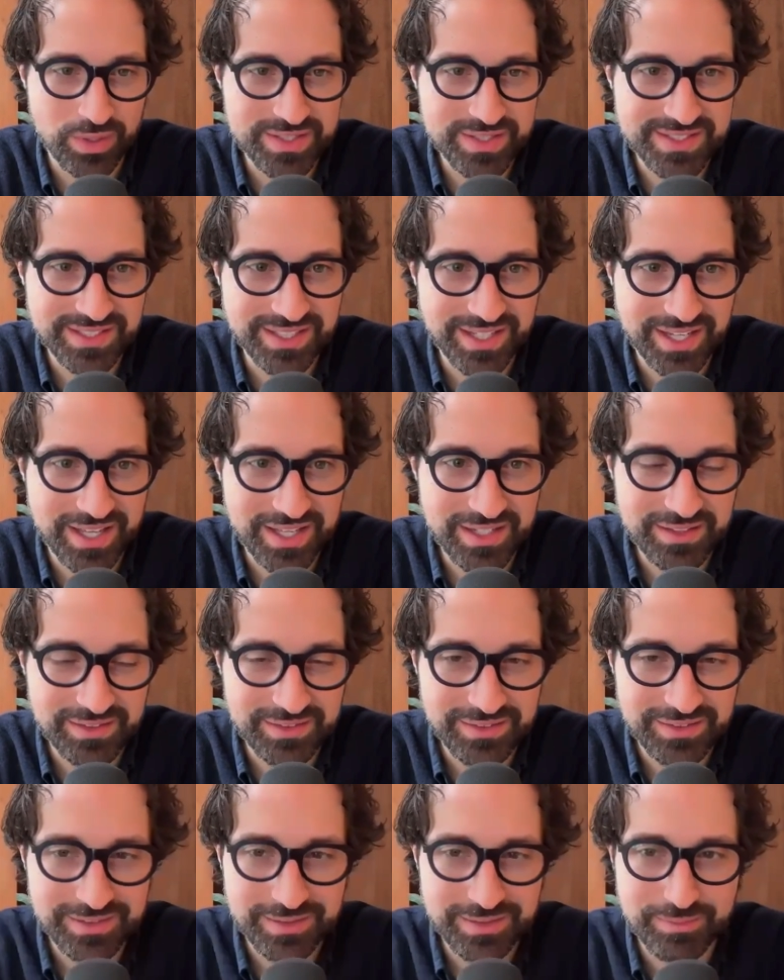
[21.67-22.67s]
once
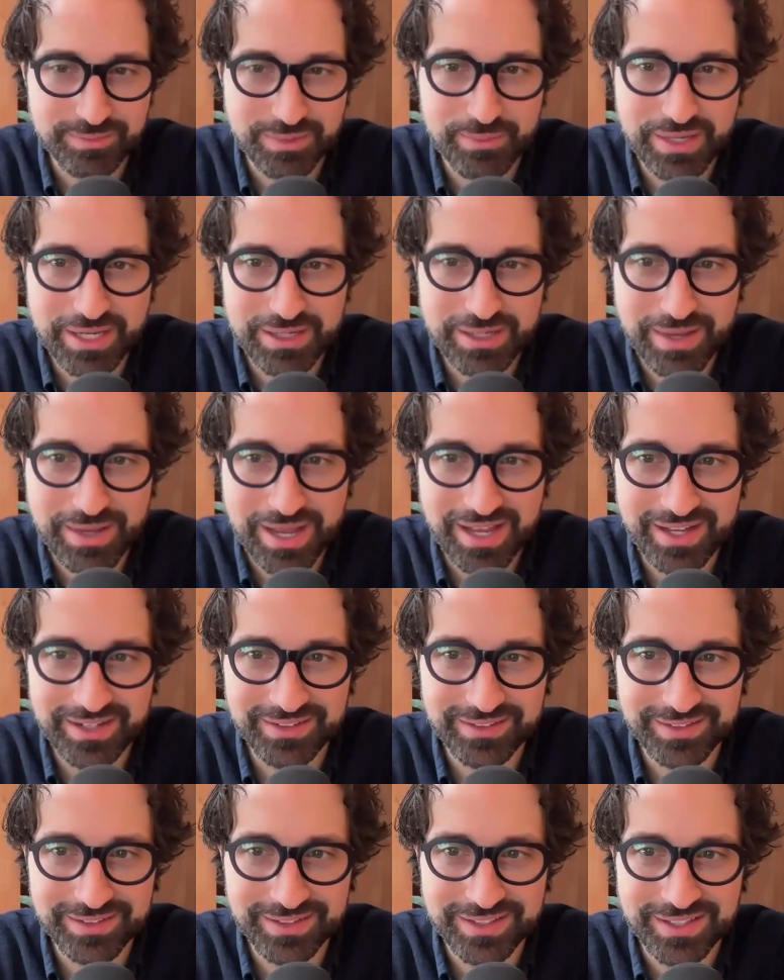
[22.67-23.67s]
again, my main
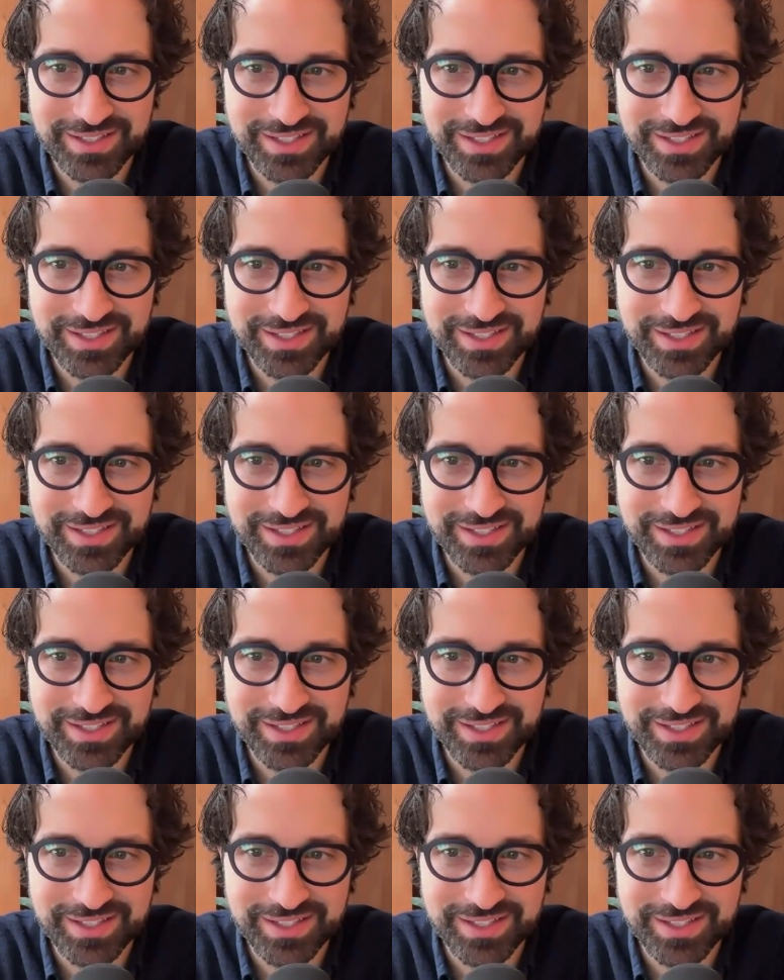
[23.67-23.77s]
man,